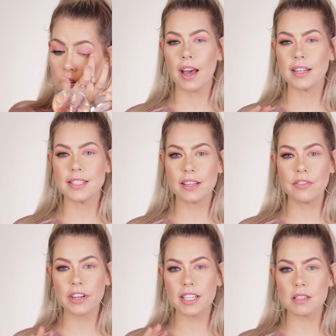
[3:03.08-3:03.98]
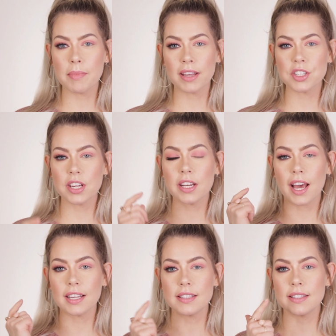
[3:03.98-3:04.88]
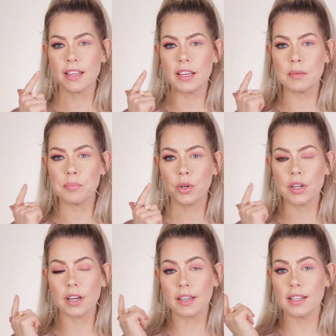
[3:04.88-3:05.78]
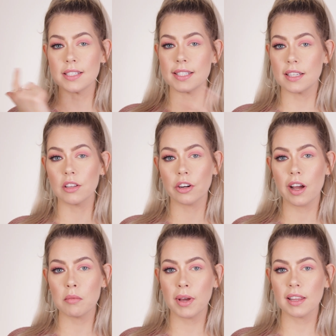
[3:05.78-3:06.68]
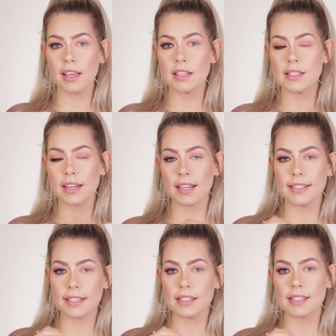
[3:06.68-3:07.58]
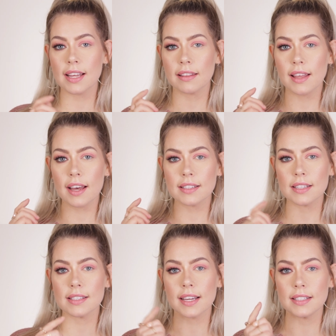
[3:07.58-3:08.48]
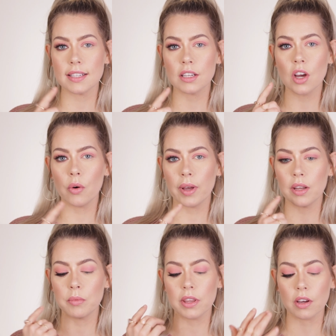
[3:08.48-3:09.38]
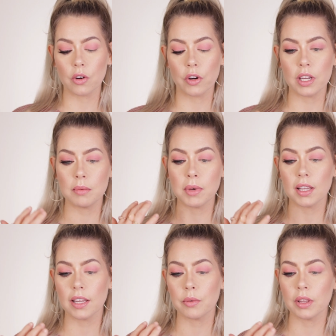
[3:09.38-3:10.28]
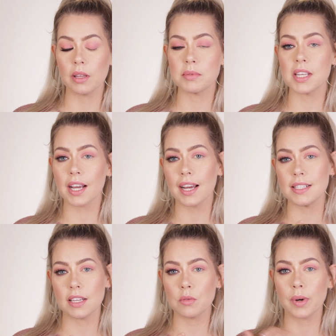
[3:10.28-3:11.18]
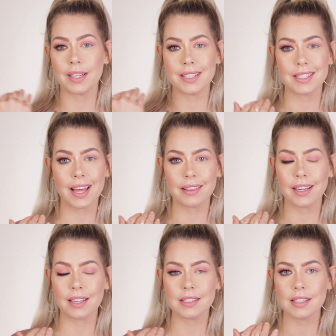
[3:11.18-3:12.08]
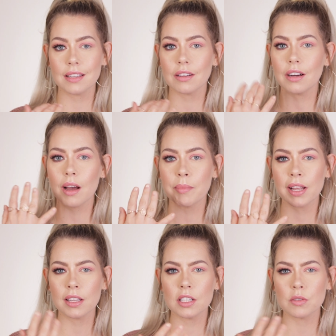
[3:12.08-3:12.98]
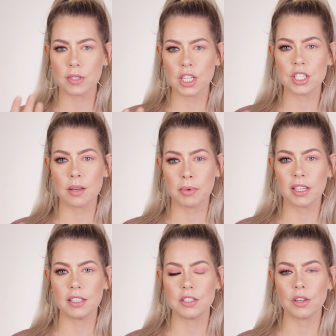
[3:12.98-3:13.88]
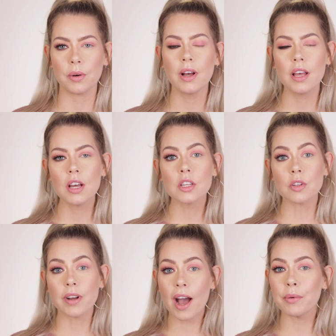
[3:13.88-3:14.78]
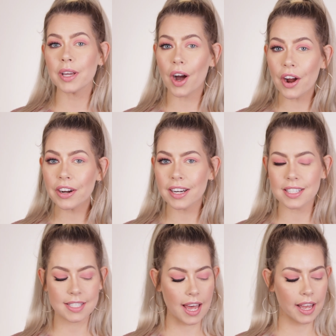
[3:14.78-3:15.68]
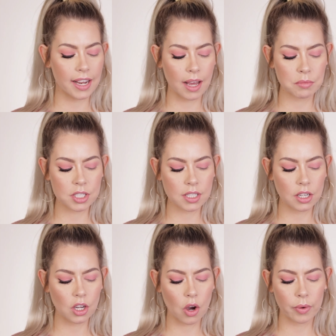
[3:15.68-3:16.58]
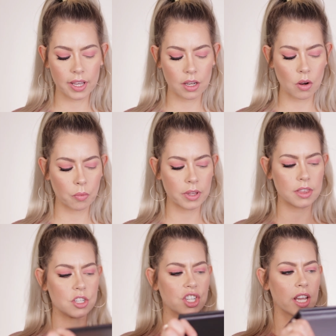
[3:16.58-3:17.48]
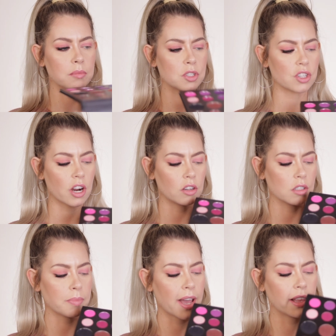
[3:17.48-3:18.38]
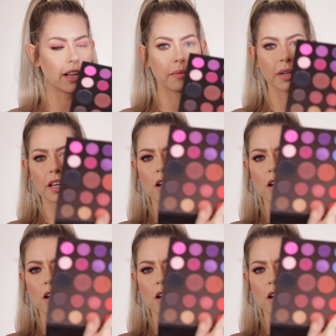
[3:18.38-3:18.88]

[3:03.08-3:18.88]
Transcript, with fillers: I did forget to mention, I did put a concealer on my lids, and I didn't set that. Since I did go in with a cream liquid lipstick, I didn't want to set the concealer on my lids, which I typically do. So now we are going to set, and I'm just going to go in with the James Charles palette. I'm going to